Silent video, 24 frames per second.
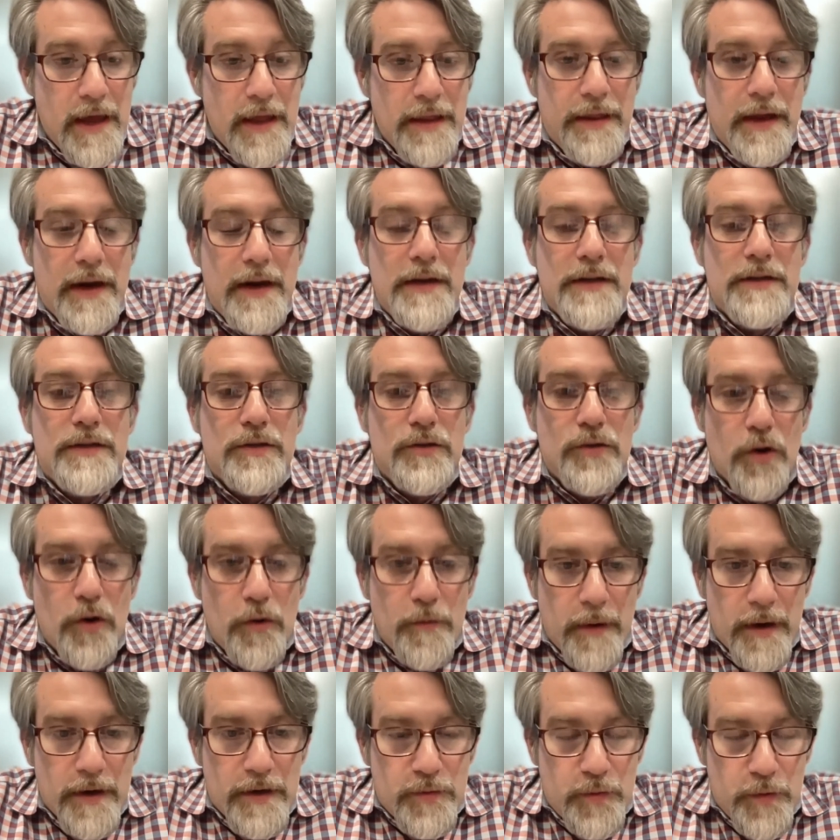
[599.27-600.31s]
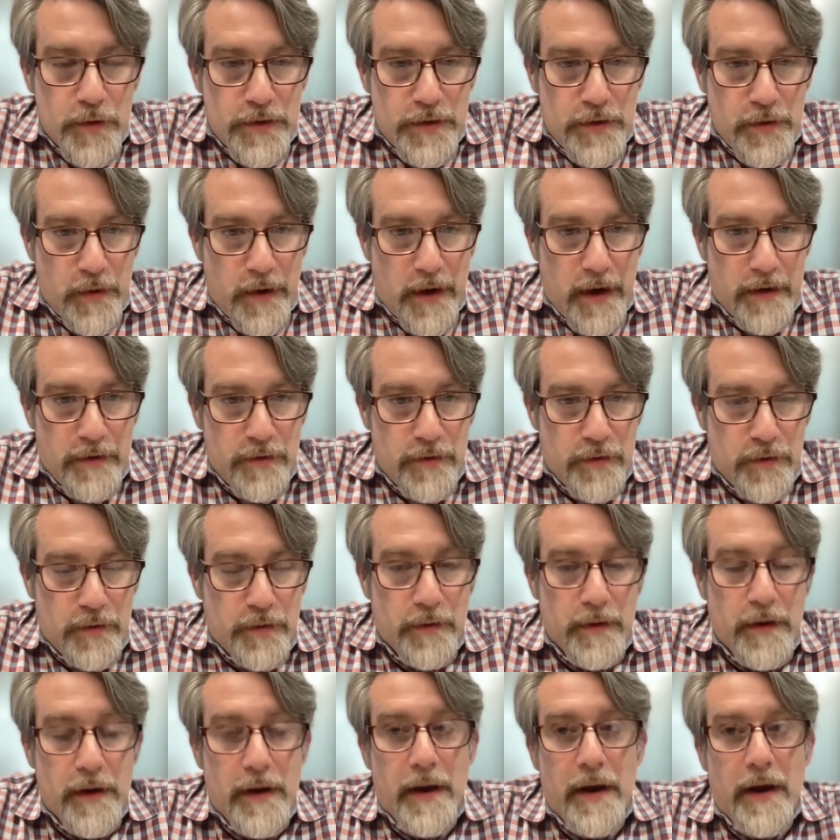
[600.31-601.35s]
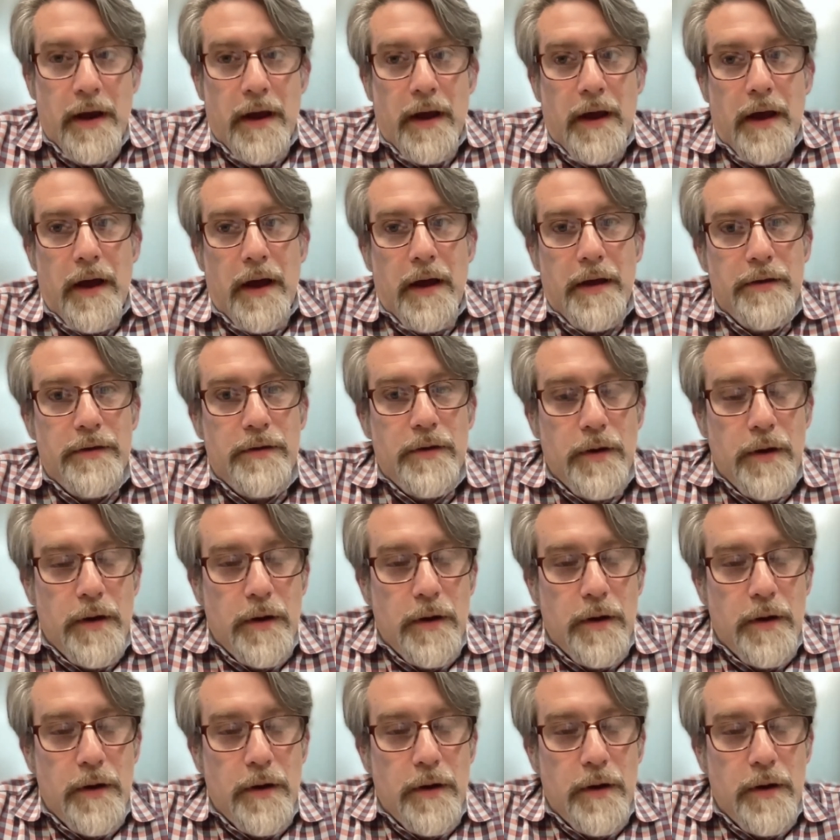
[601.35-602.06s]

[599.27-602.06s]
There is so much which you can do, and